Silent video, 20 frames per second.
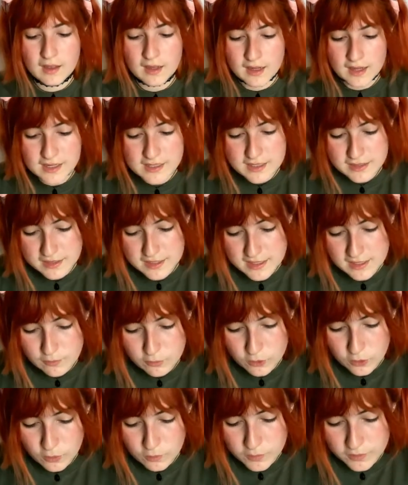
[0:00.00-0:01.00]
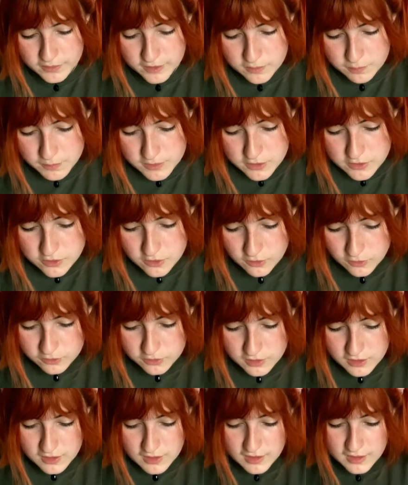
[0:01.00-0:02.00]
I didn't think it would come with this, but it
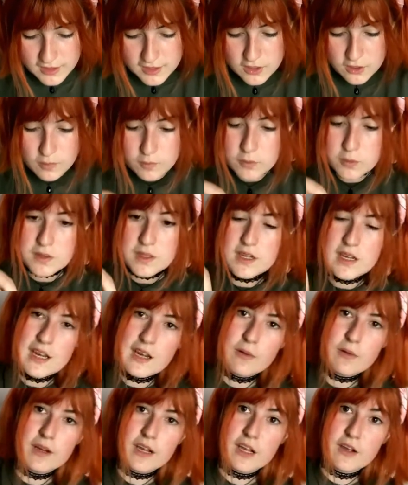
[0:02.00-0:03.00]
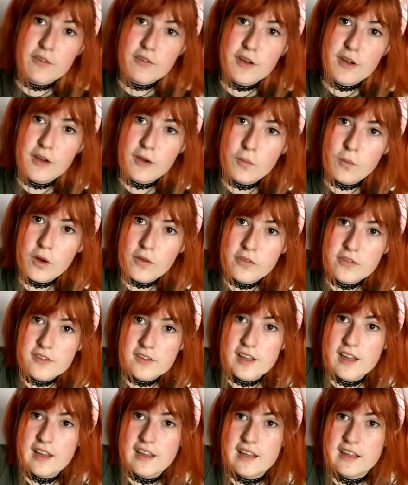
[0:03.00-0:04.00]
does. It comes with an earring for her one
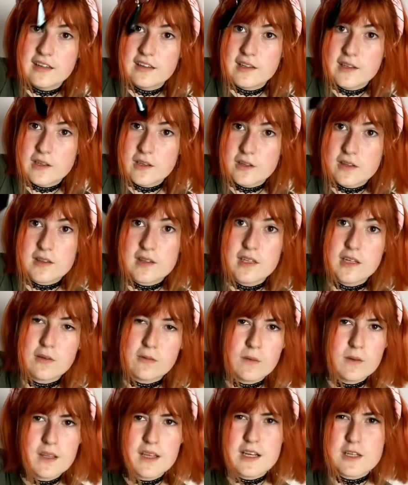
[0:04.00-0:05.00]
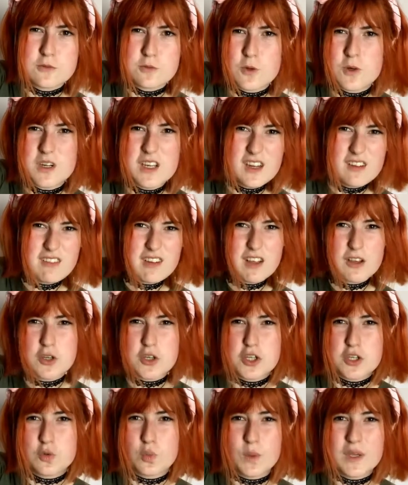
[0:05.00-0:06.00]
side, because Cinder only has one earring
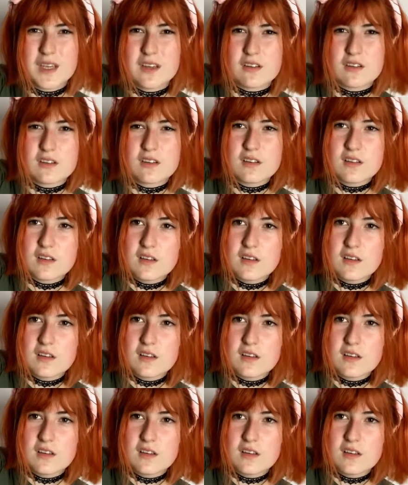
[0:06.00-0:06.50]
because she's weird.